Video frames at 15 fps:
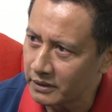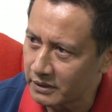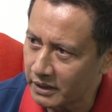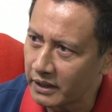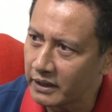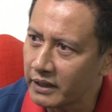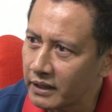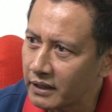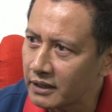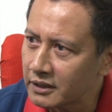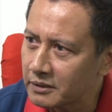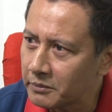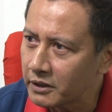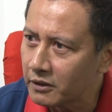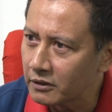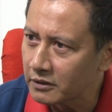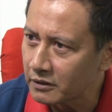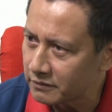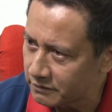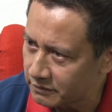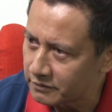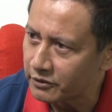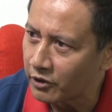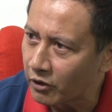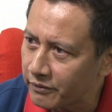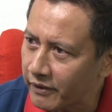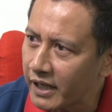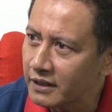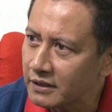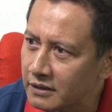is hitting us because of dog
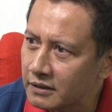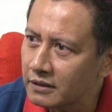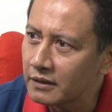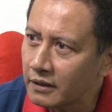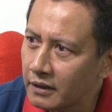fest.